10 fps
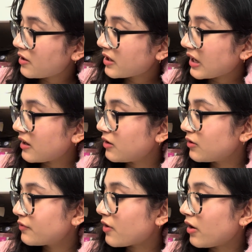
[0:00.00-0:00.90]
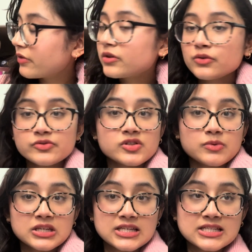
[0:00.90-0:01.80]
kind of all the notes that
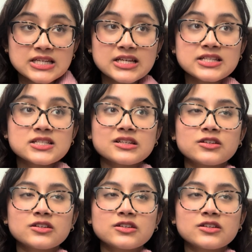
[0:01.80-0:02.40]
we needed,